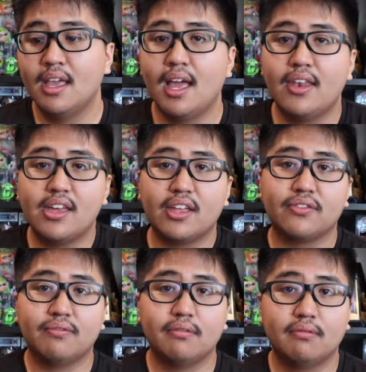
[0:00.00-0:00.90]
And
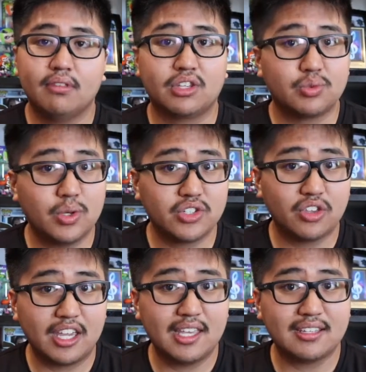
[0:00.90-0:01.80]
then the Switch
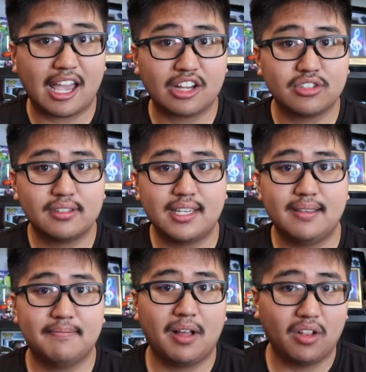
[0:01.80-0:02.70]
Lite is
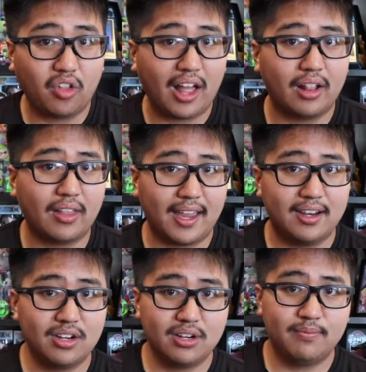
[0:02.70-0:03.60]
actually a lot
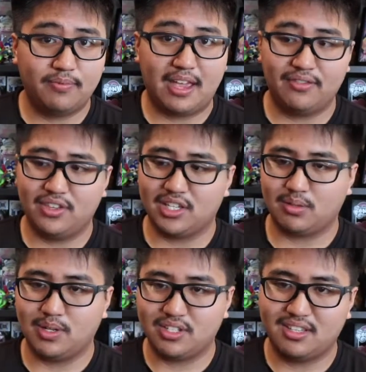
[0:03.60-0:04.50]
lighter than the
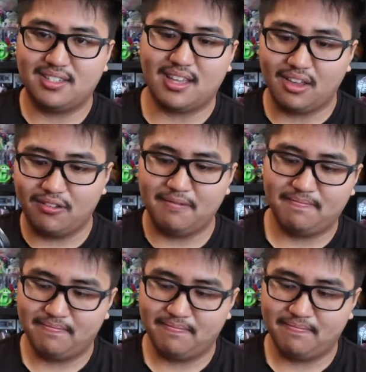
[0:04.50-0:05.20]
Switch itself,